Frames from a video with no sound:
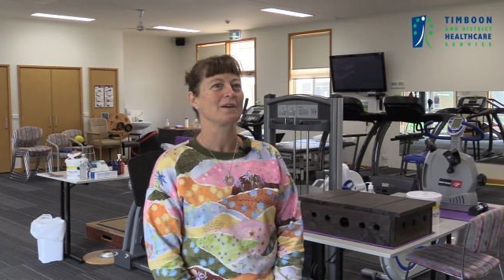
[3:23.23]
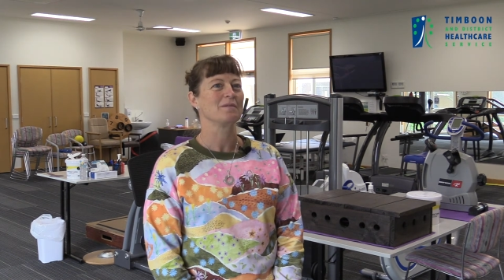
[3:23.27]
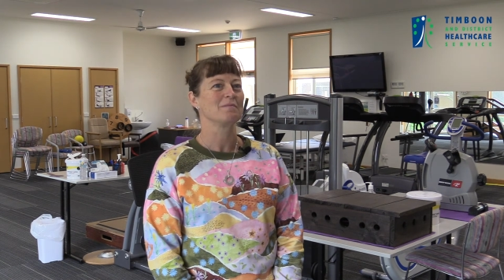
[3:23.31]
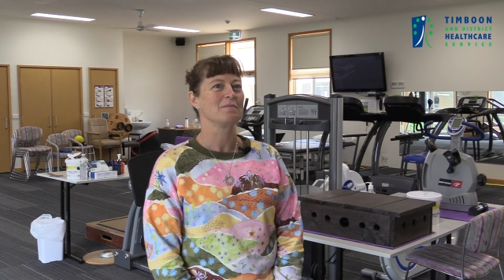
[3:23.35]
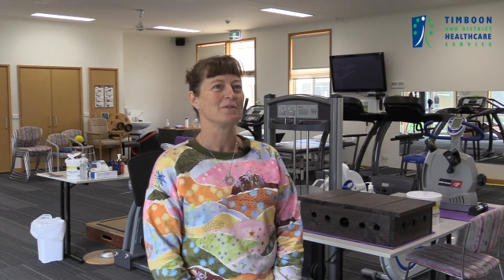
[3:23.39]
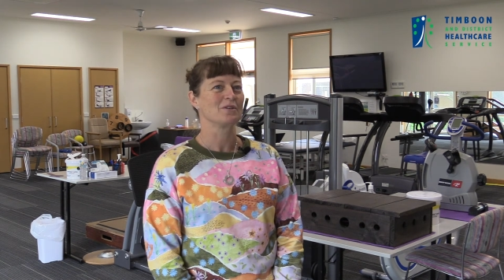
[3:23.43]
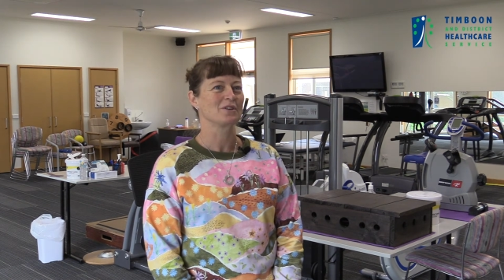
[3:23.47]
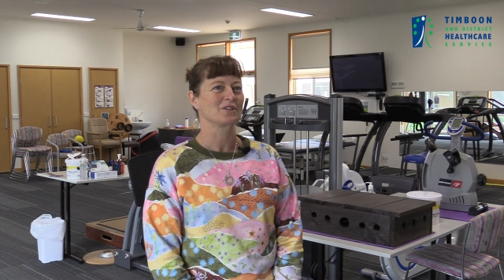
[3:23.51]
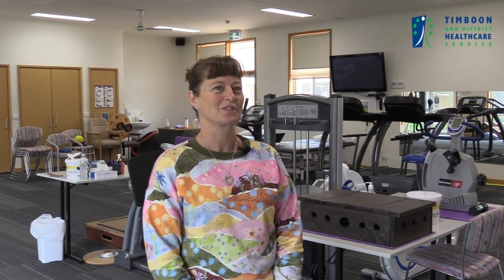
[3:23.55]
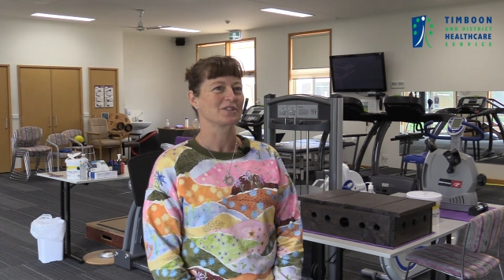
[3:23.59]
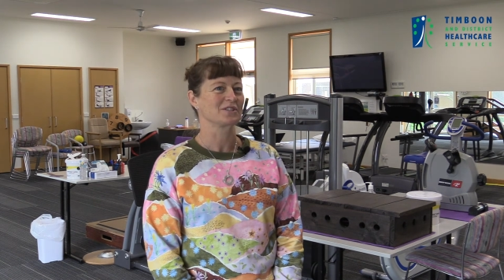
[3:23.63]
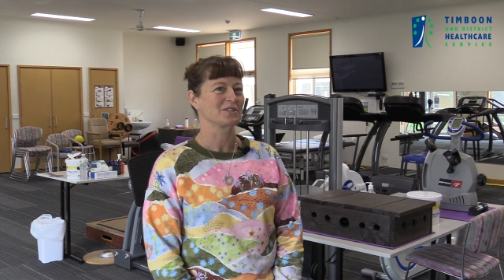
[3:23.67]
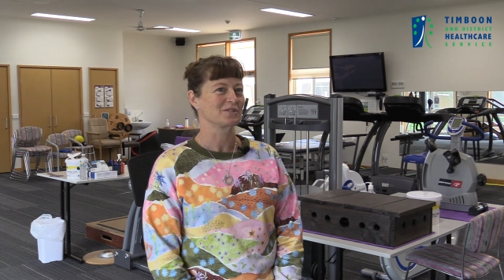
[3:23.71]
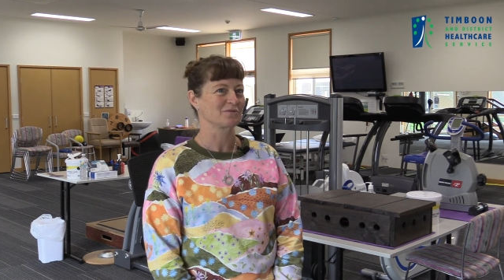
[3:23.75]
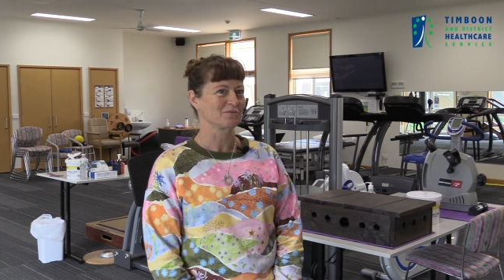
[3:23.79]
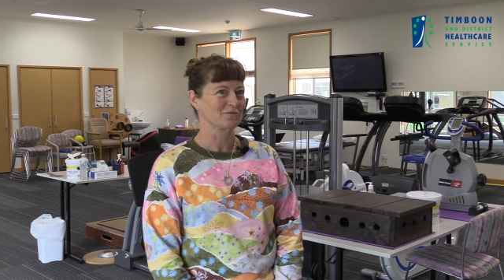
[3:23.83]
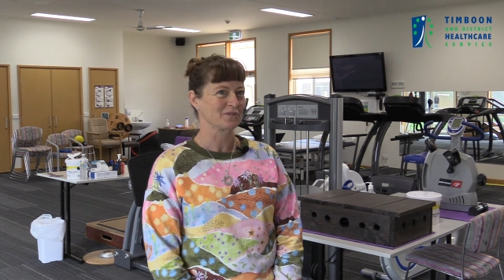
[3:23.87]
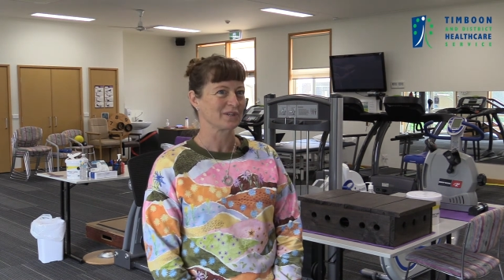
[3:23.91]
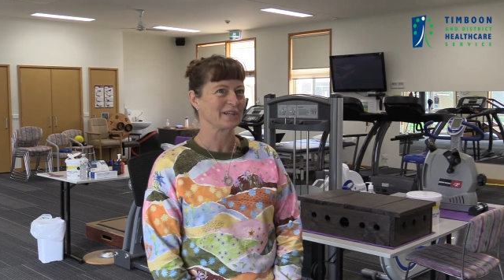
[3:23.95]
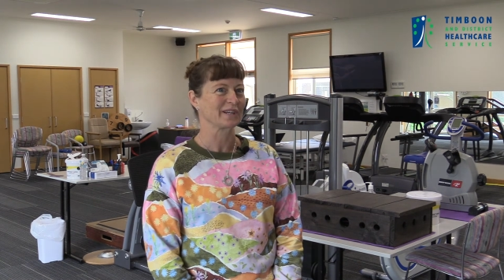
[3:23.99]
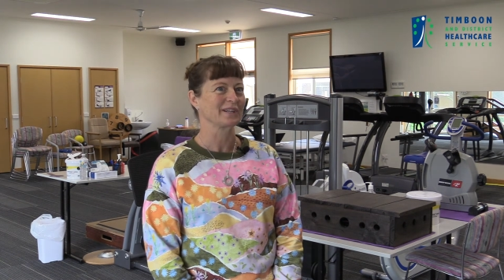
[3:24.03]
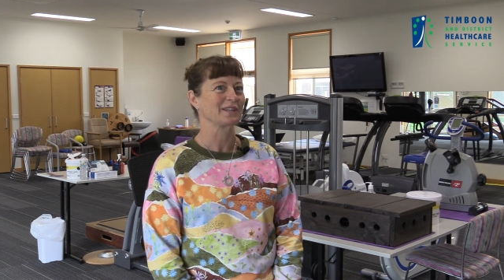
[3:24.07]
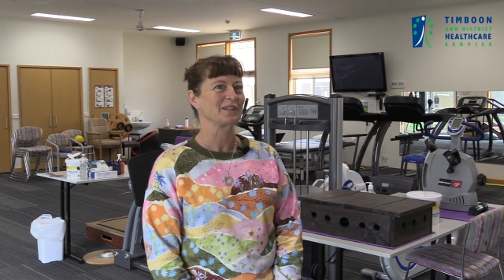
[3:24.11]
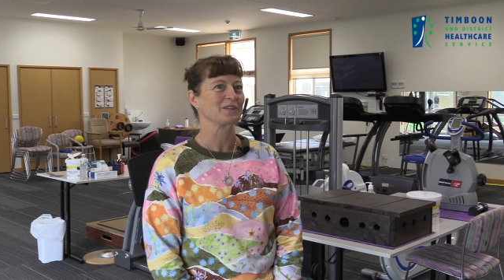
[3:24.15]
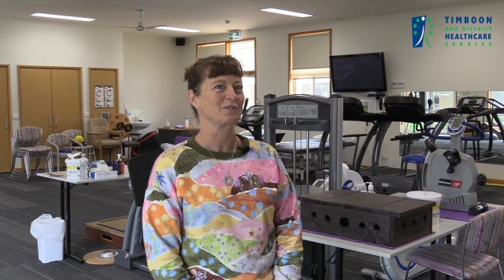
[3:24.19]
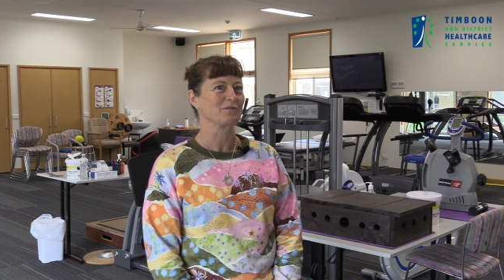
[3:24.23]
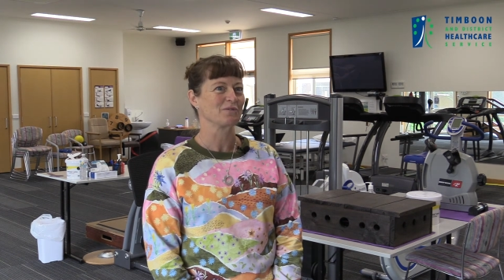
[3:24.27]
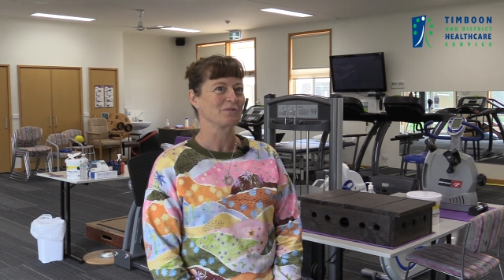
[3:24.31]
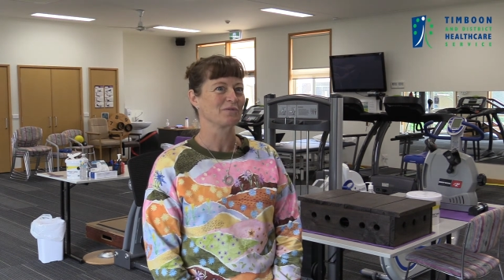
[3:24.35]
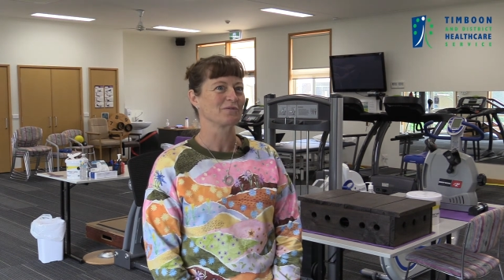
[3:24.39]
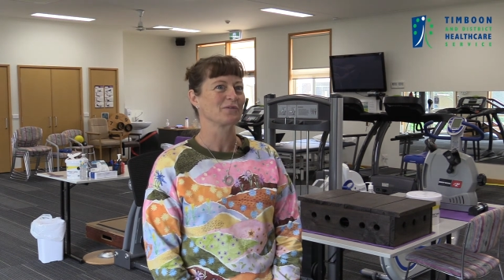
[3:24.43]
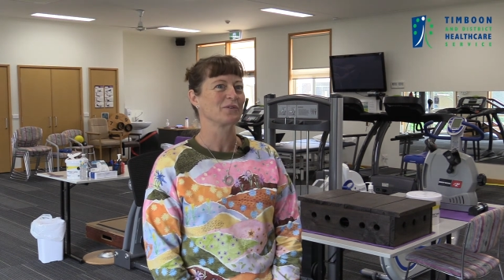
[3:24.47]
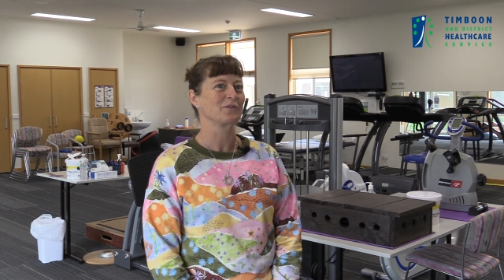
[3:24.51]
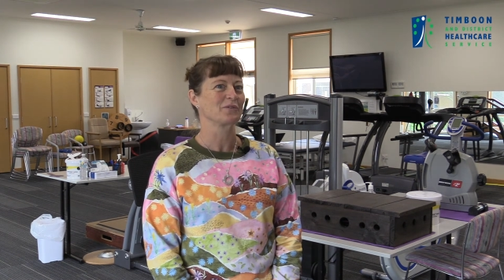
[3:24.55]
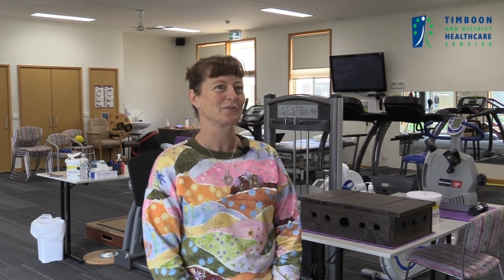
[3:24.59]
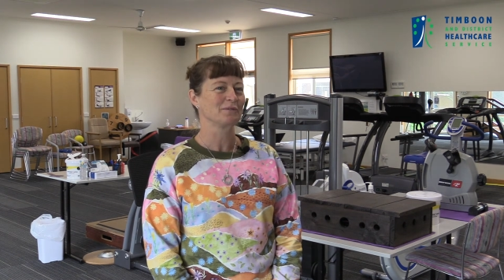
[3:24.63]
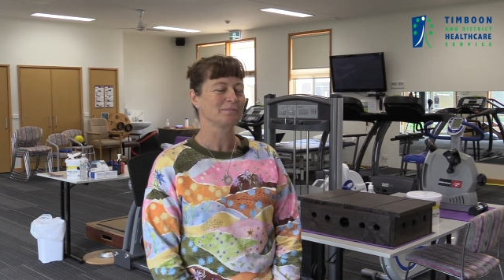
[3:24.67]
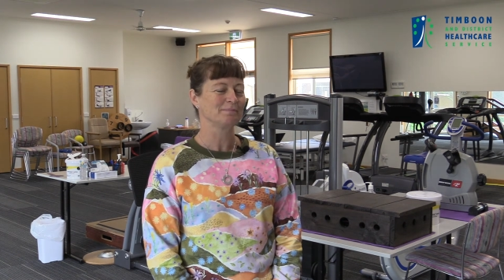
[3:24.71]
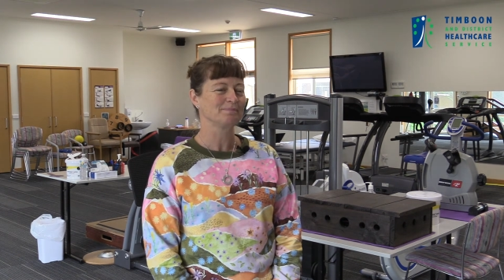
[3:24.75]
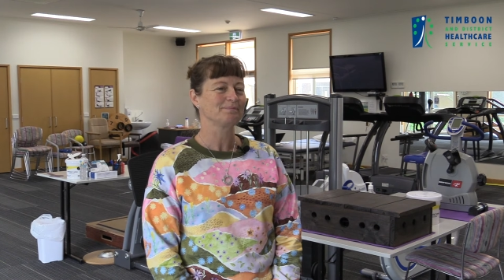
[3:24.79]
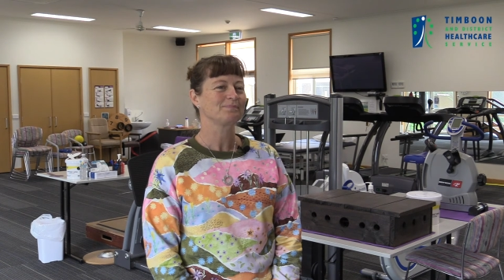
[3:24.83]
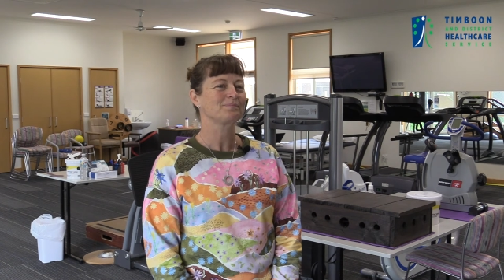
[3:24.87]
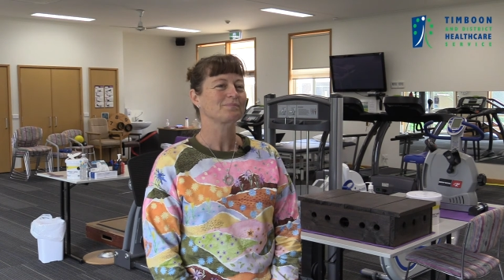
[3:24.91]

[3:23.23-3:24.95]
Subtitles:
immersion is really good for them.